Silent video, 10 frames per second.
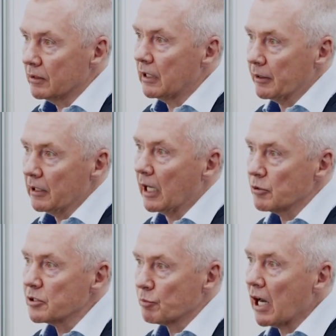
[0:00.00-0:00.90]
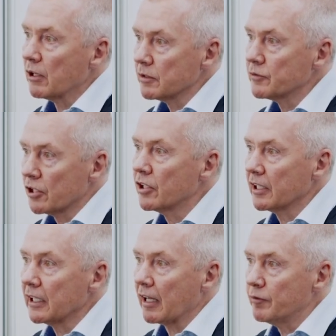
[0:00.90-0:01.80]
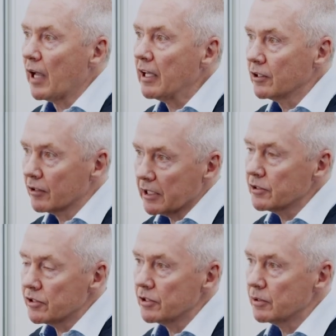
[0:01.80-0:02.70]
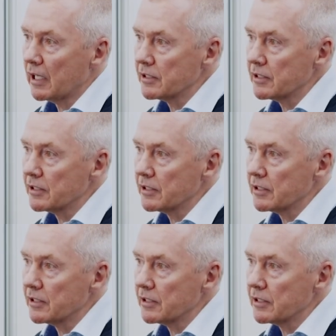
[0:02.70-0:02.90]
I was proud of turning that failure into a